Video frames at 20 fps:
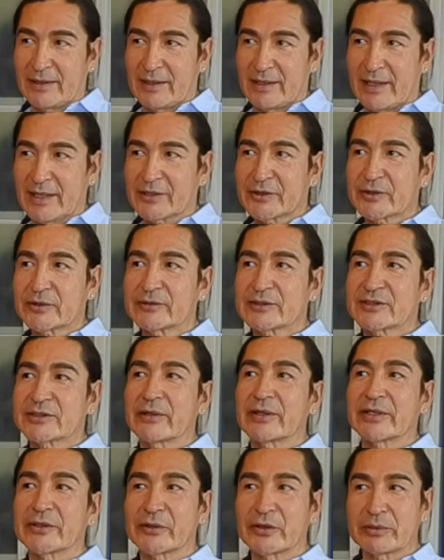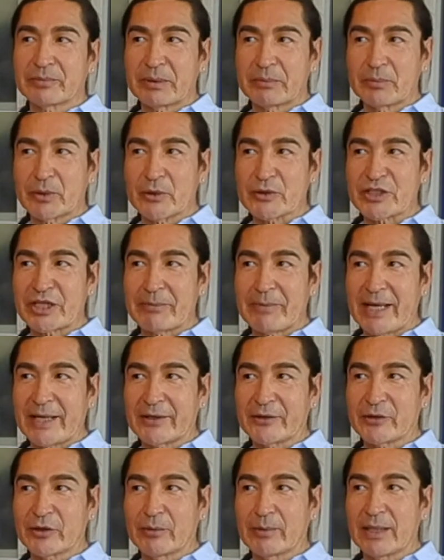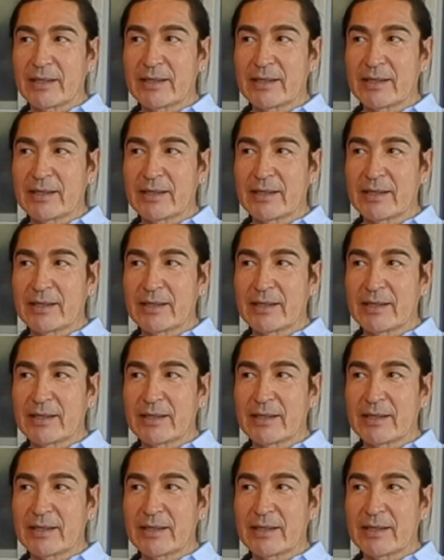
I grew up in Brochet, Manitoba.